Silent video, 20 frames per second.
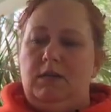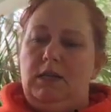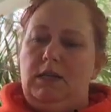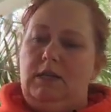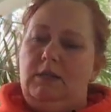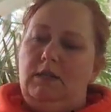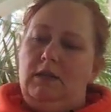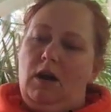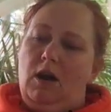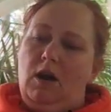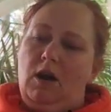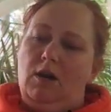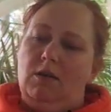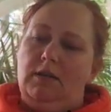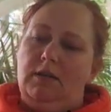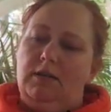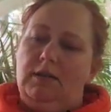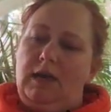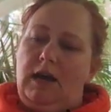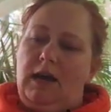These are
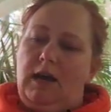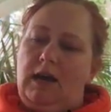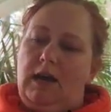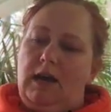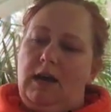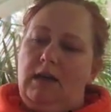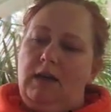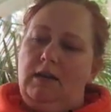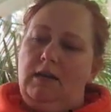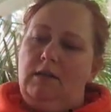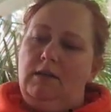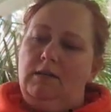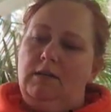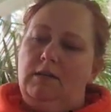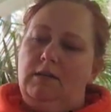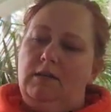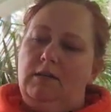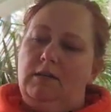size